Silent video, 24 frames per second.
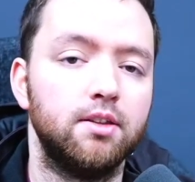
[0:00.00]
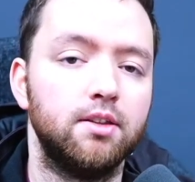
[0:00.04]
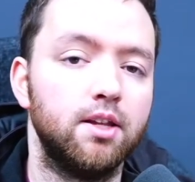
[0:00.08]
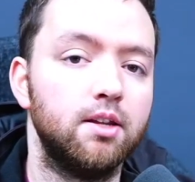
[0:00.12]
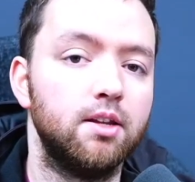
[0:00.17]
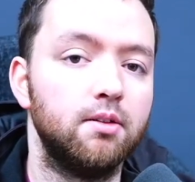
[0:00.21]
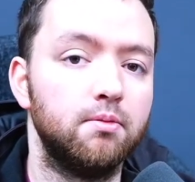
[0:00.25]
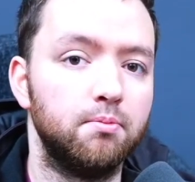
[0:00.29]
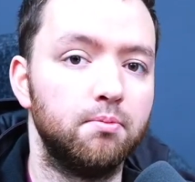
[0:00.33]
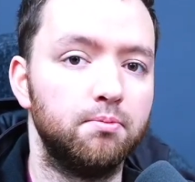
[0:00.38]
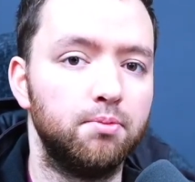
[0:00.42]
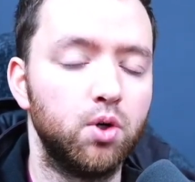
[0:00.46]

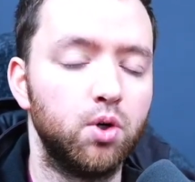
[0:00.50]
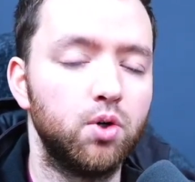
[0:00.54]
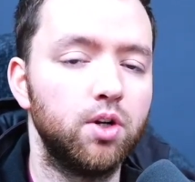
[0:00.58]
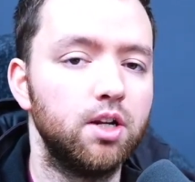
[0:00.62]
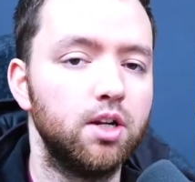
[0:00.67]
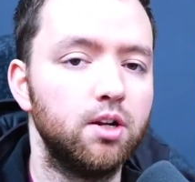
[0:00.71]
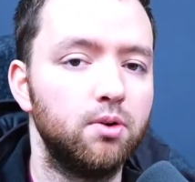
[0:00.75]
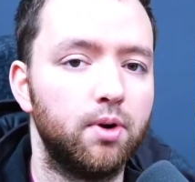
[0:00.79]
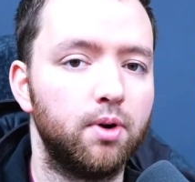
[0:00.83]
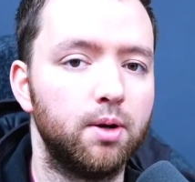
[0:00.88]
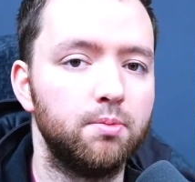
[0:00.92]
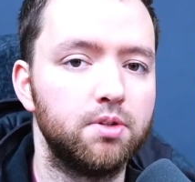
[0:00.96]
then
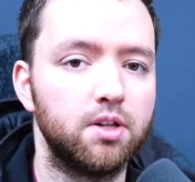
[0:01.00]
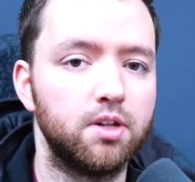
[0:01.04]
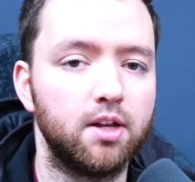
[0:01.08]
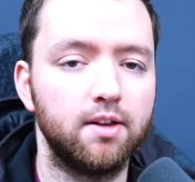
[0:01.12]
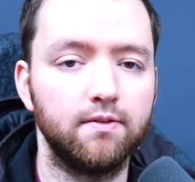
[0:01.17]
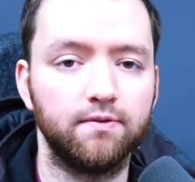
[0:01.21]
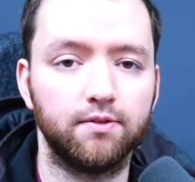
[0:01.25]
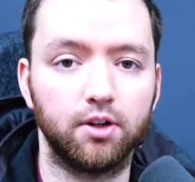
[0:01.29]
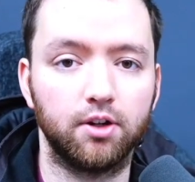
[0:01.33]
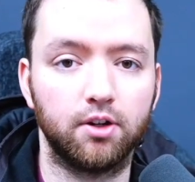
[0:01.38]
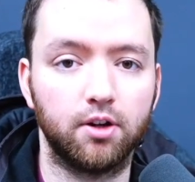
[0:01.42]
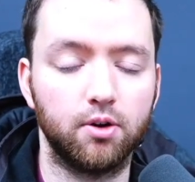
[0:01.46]
building a
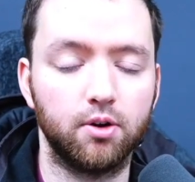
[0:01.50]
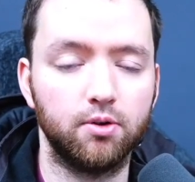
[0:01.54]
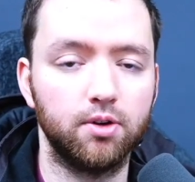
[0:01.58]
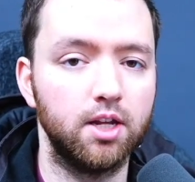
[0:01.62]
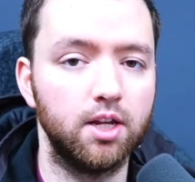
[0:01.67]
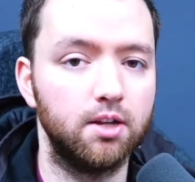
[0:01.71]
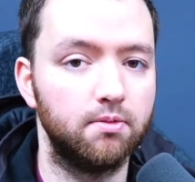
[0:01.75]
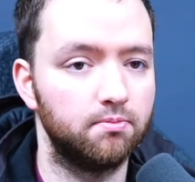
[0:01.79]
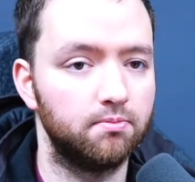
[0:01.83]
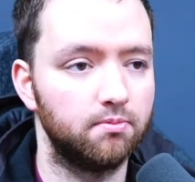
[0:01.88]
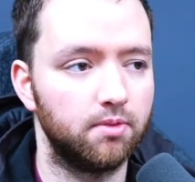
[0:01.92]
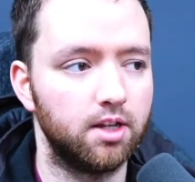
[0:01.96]
website for
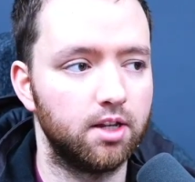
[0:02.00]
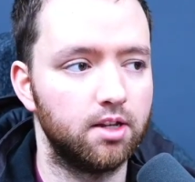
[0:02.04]
coding